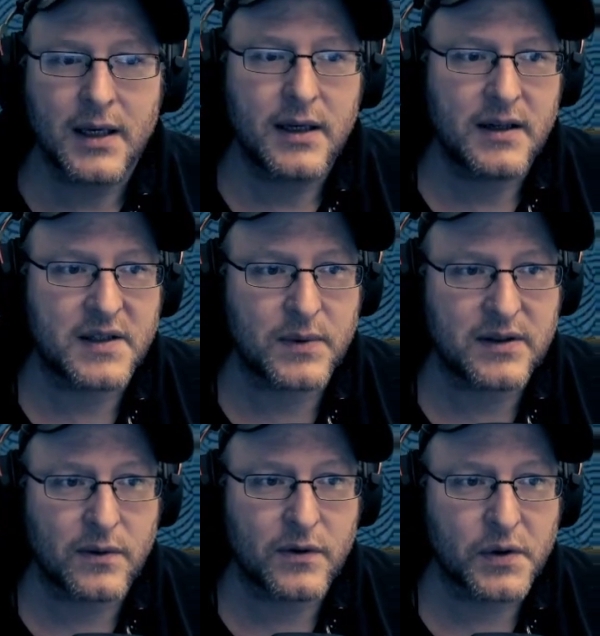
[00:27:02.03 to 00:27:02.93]
because we
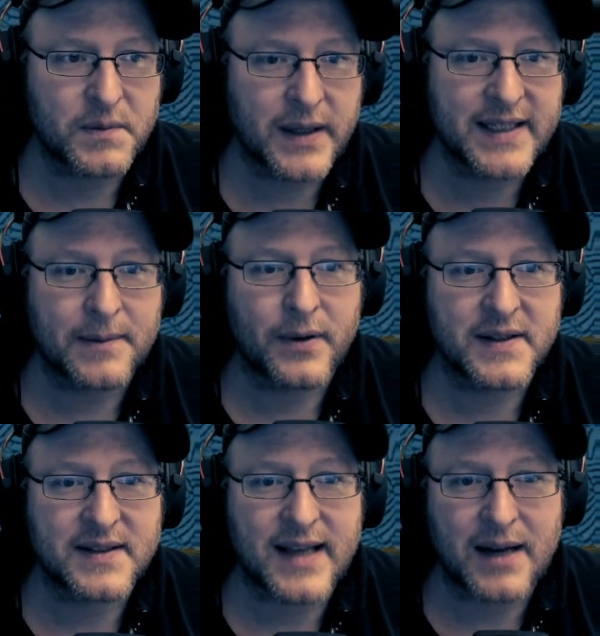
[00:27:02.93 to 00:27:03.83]
do, of course, place a
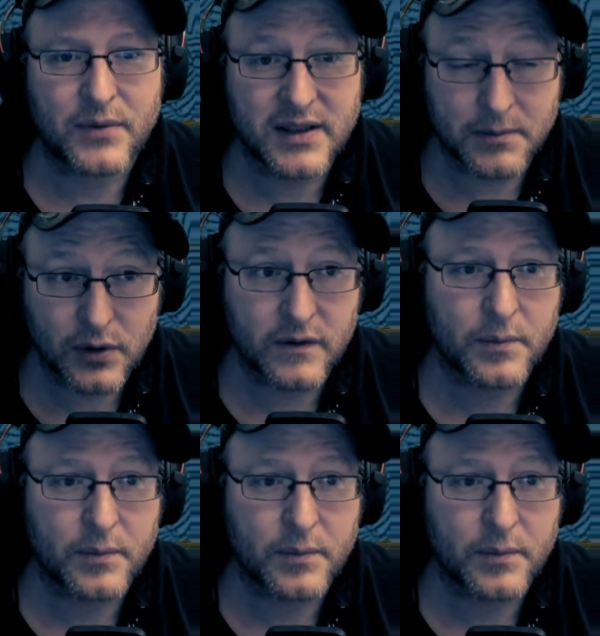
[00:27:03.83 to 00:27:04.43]
presence and we can move a